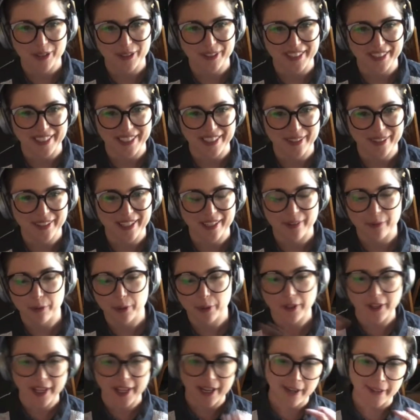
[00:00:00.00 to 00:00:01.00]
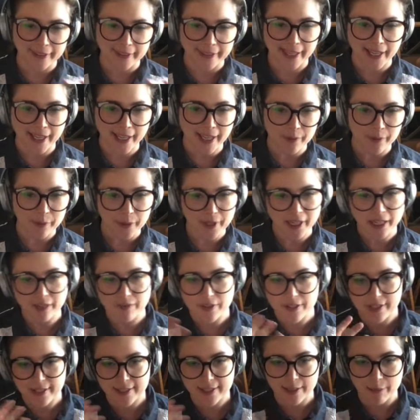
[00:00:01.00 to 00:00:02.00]
like we're like online, we're kind
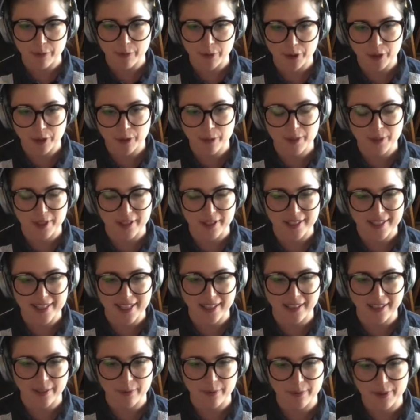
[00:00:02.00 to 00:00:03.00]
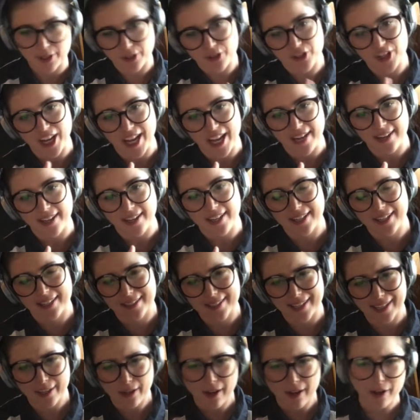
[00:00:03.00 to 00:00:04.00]
of in the same groups, and then suddenly we start chatting and
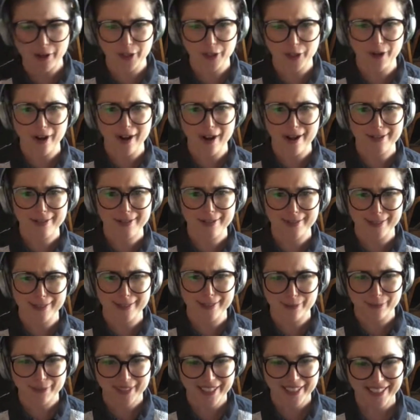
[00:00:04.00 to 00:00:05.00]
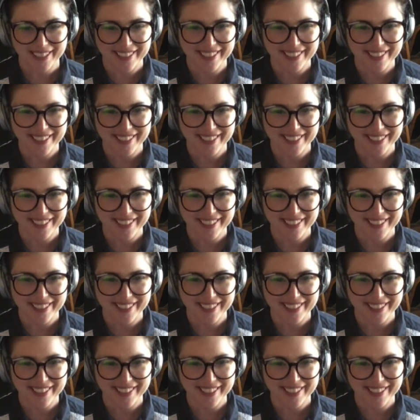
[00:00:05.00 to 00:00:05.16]
it's like, oh, you're awesome. Like,